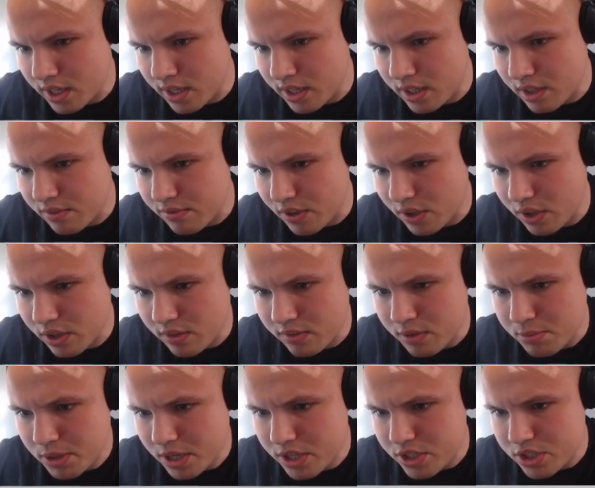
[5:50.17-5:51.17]
photo of the
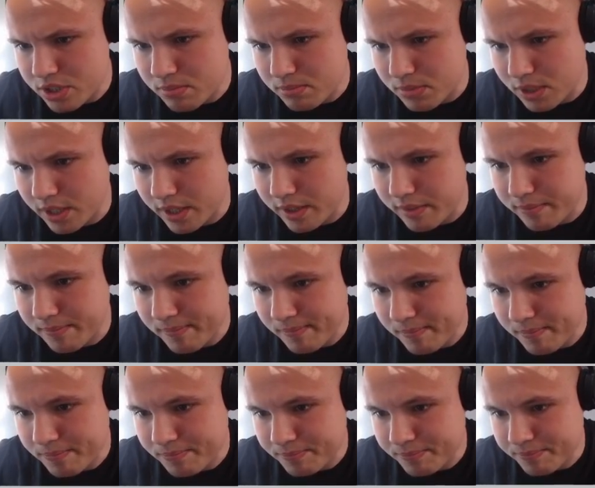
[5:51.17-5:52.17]
patient, but
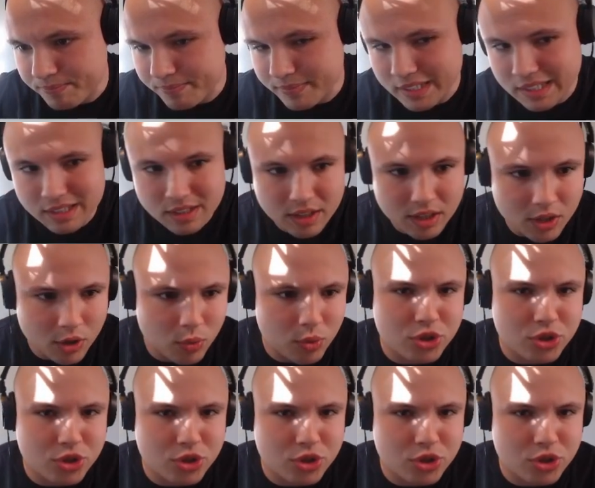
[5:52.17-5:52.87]
we're